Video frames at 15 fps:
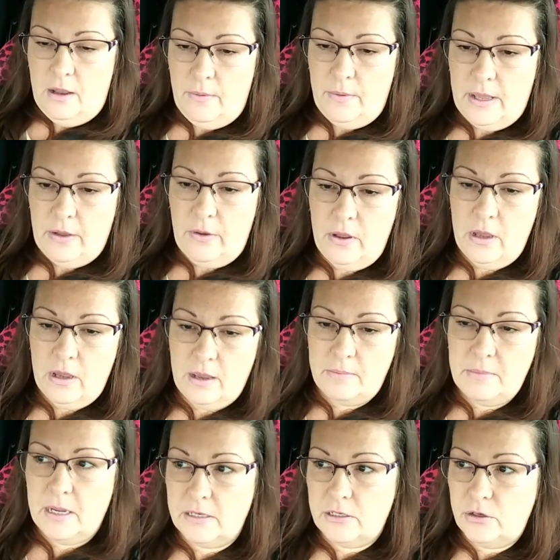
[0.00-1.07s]
Well,
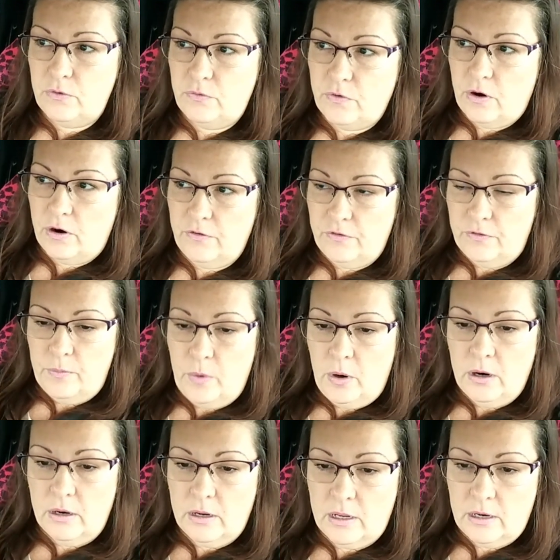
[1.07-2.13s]
I'm not too far from
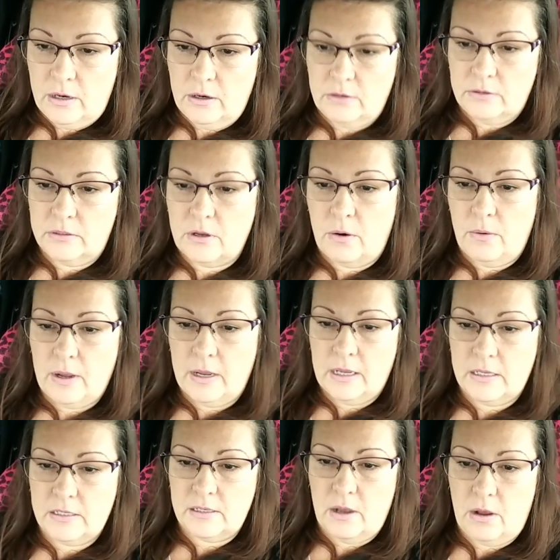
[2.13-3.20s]
work here, so I
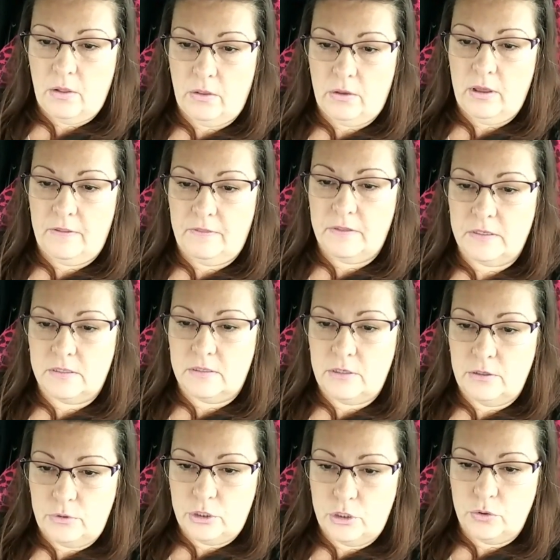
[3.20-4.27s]
guess I'll cut this
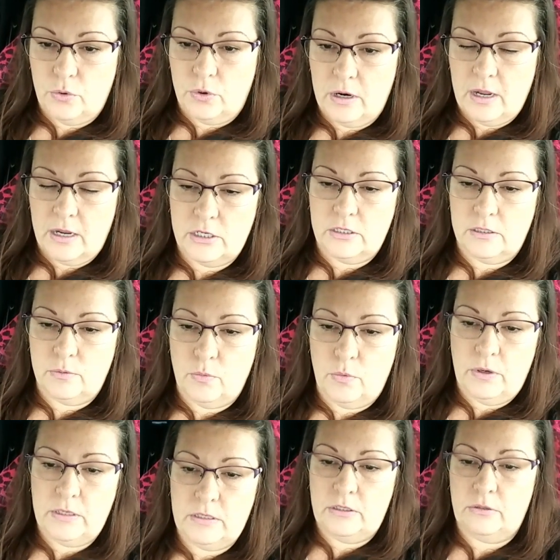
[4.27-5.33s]
dude short. I just
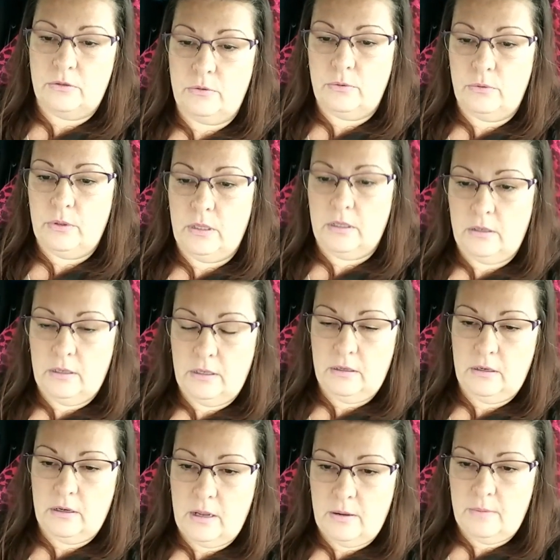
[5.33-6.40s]
wanted to
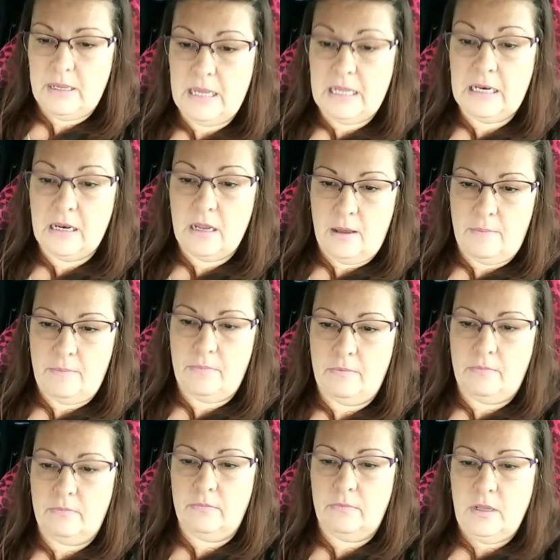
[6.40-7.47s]
end up
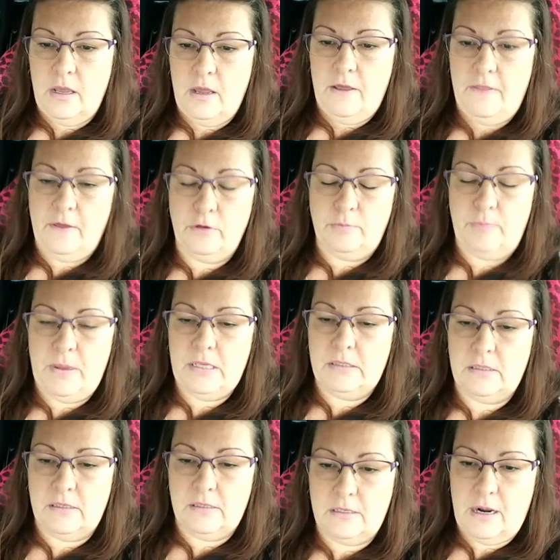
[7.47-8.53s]
those
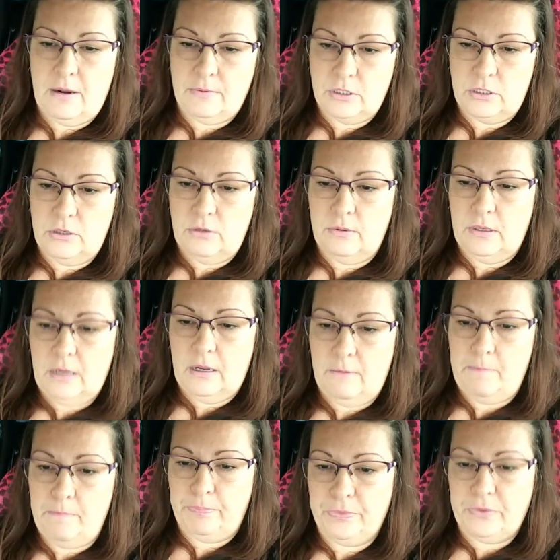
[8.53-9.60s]
pieces that I was doing
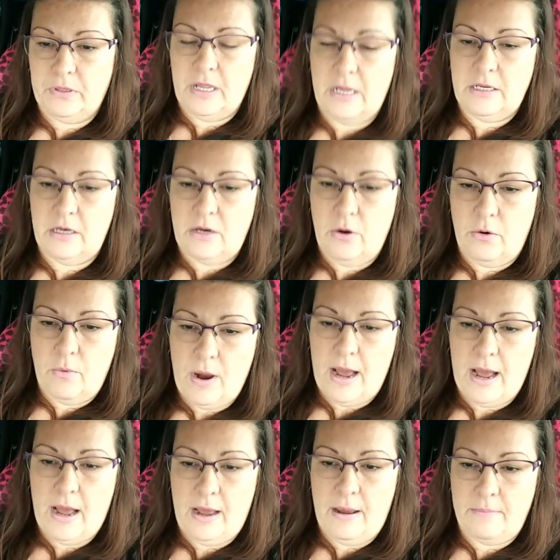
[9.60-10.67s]
and let you know why
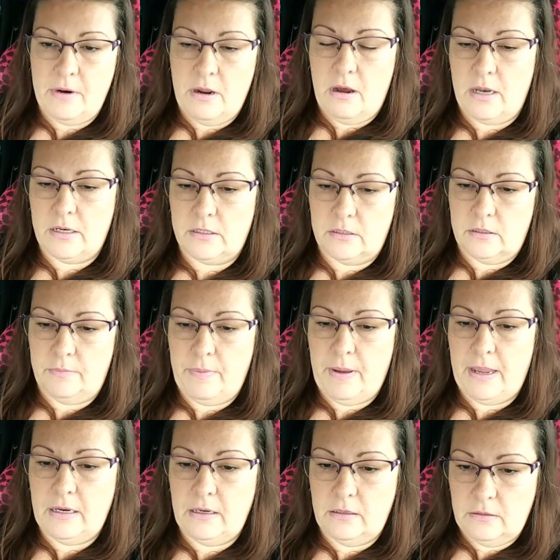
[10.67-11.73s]
I'm not
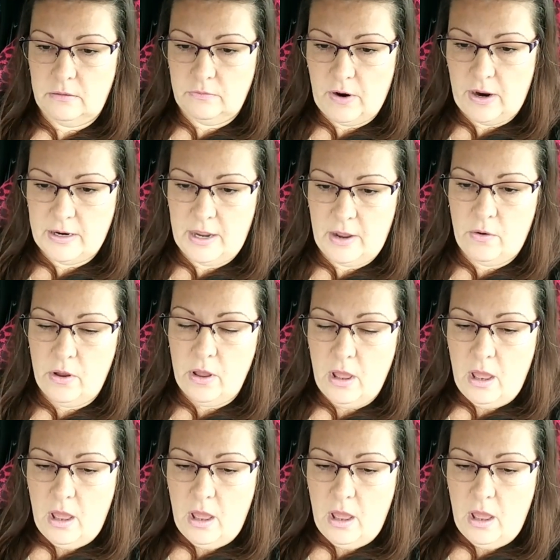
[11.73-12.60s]
painting right now.